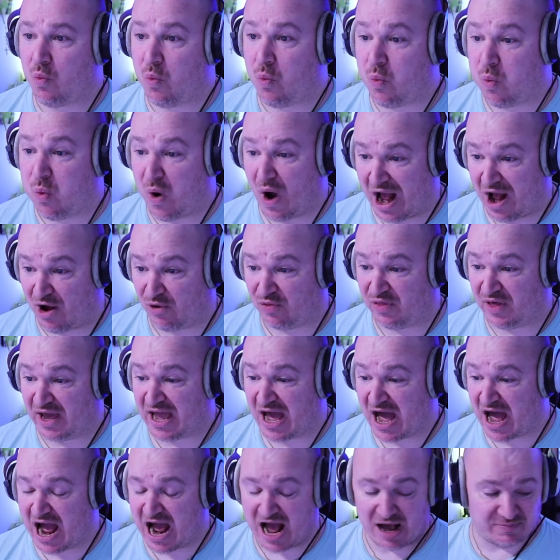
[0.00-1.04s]
Wow, they
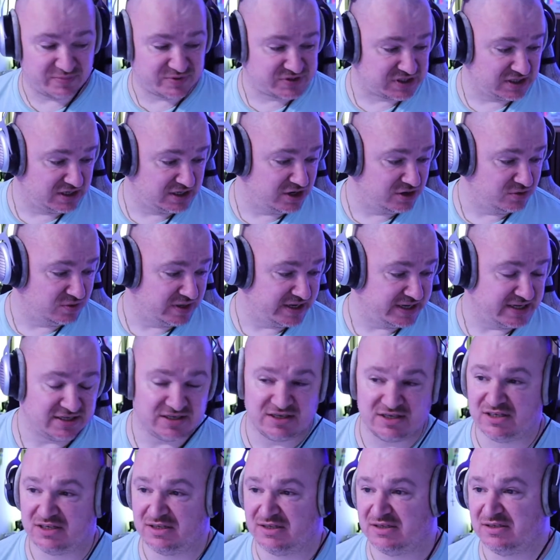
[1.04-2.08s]
are absolutely
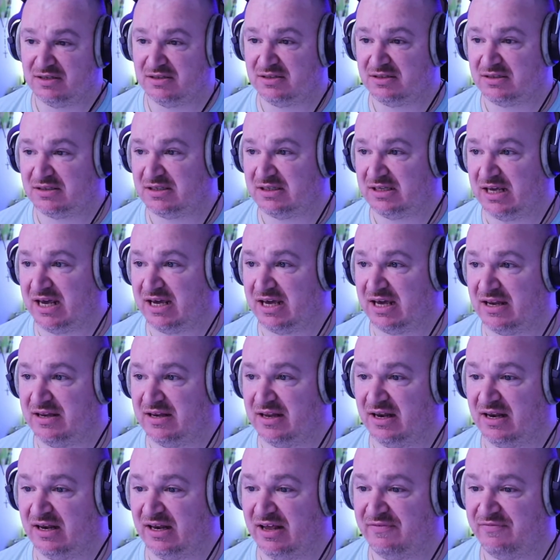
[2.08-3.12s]
kicking
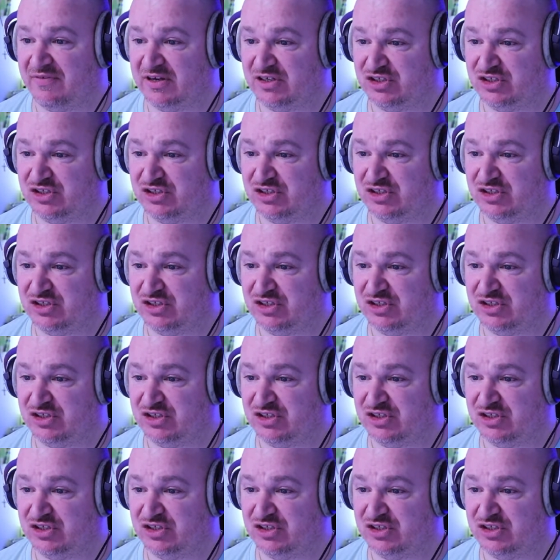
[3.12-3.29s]
the living